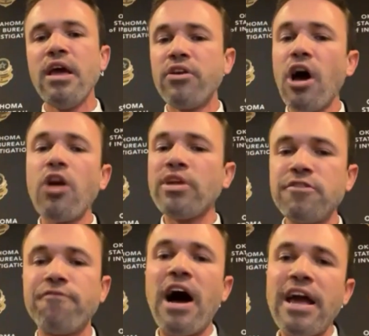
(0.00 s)

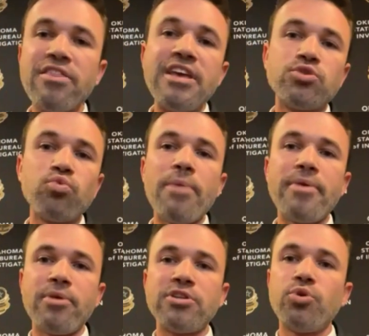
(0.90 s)
to find these women,
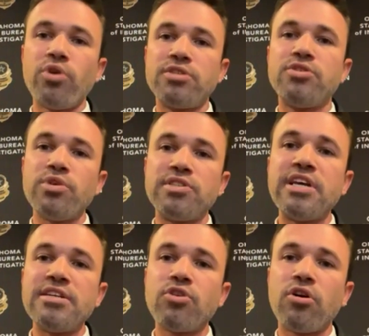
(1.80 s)
but to
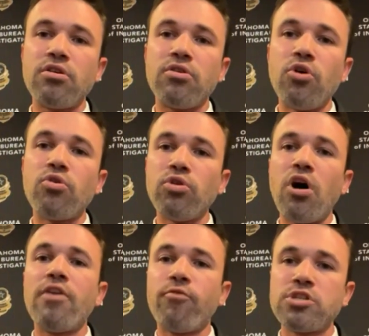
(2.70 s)
assist our local
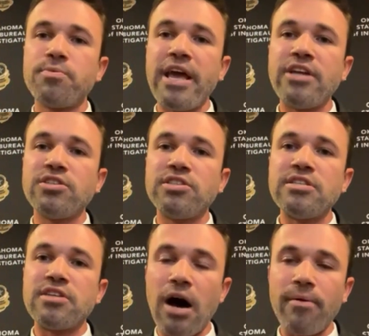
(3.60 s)
law enforcement
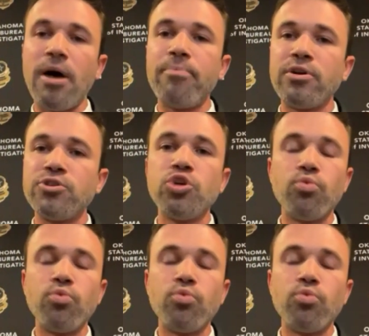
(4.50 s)
agencies up there too.